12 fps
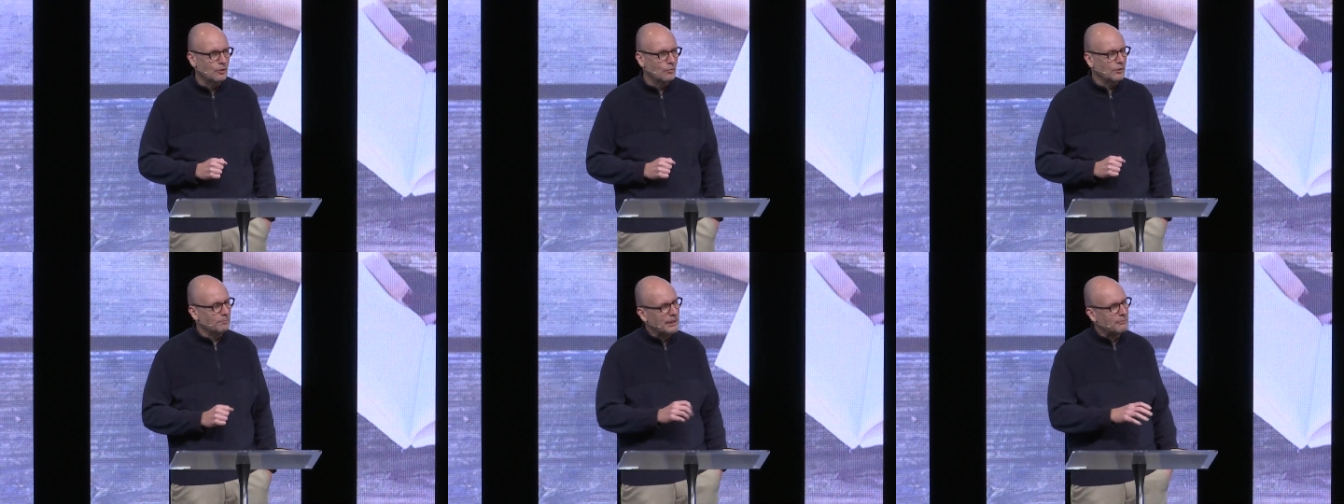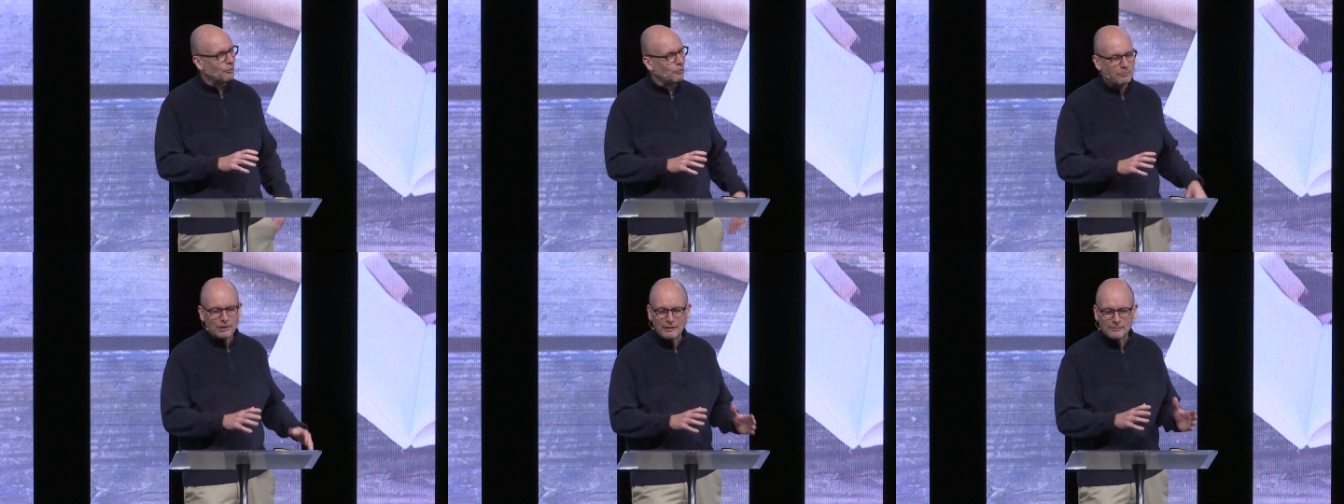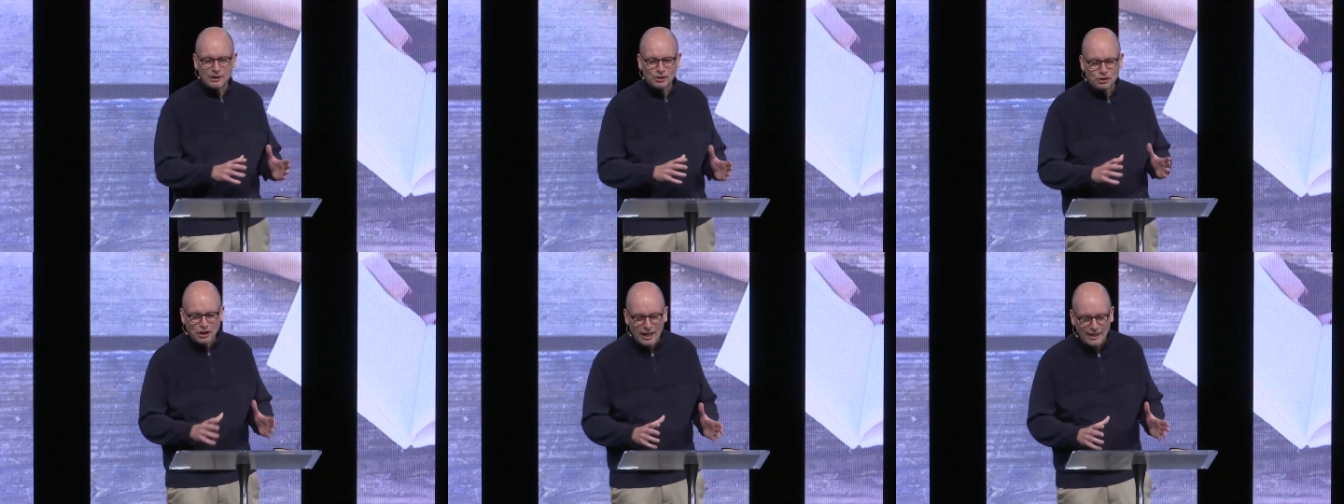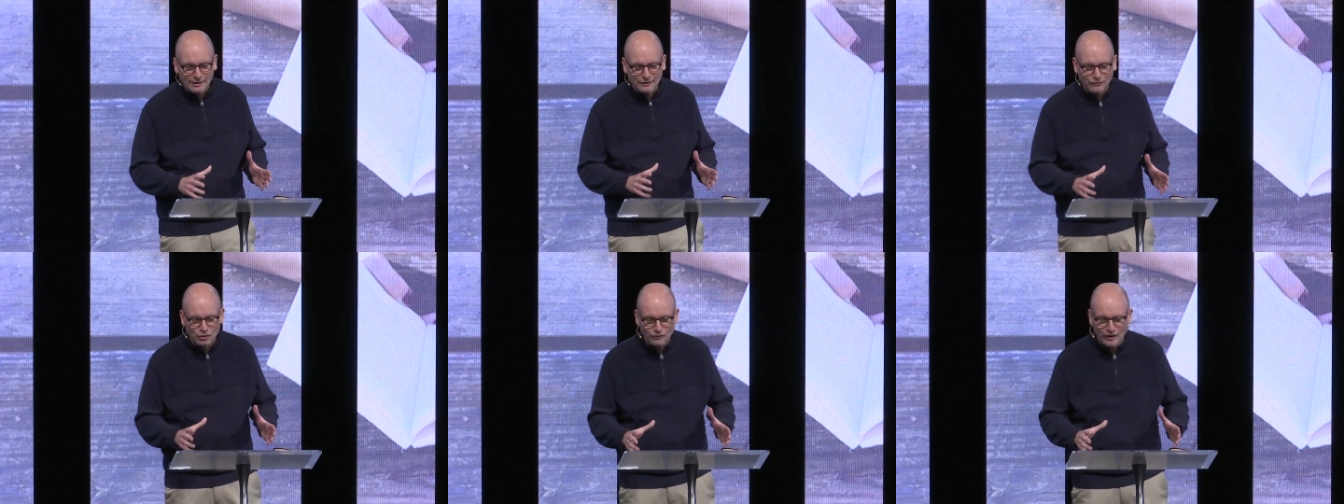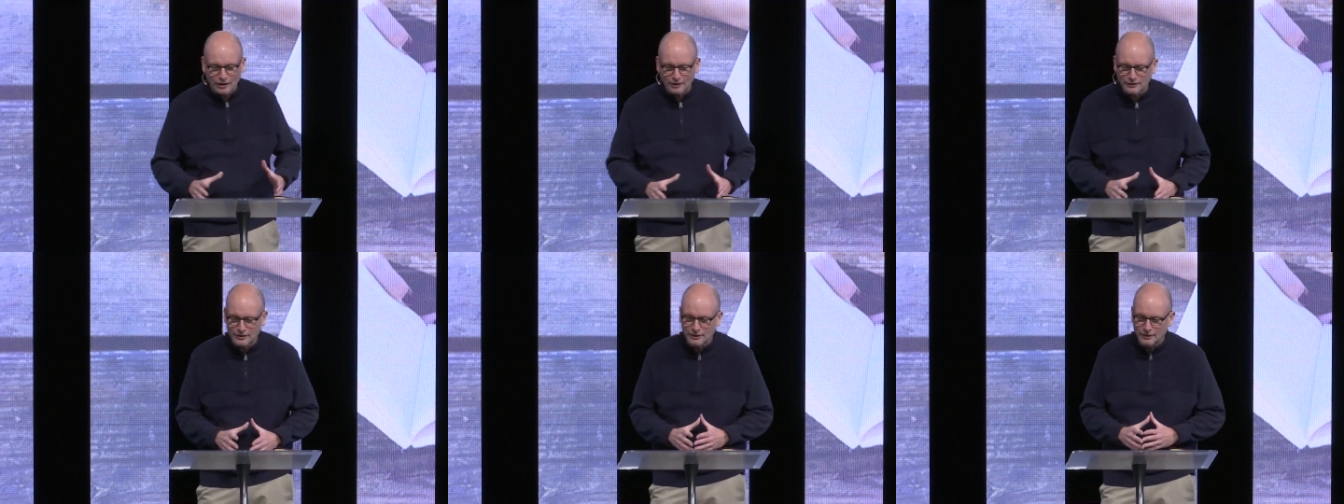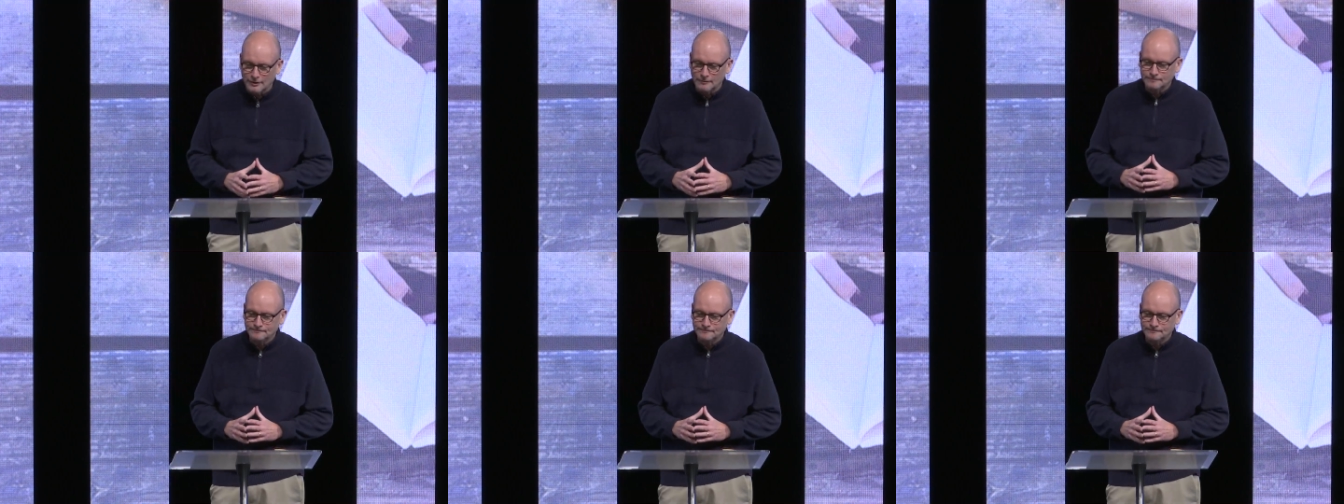when people would probably be shocked if you volunteered